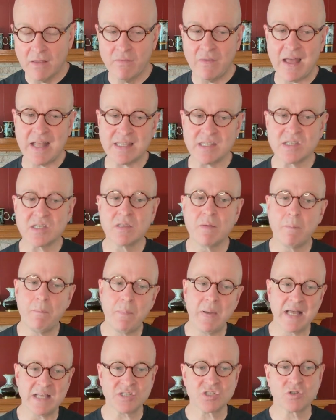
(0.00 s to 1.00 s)
that's the
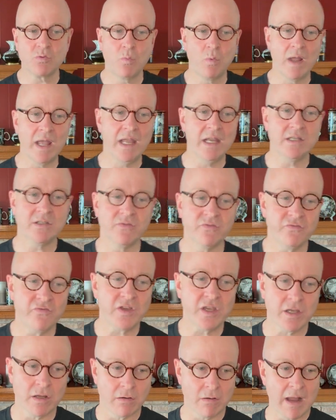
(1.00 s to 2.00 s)
best way to
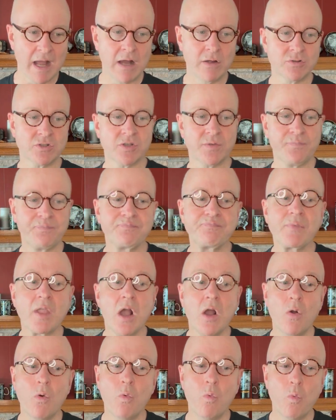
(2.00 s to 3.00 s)
figure out
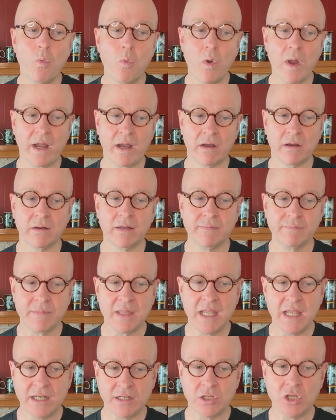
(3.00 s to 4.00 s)
where
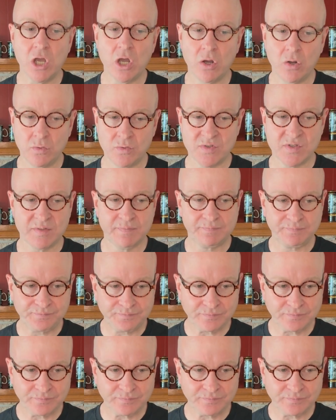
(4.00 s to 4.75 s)
it goes.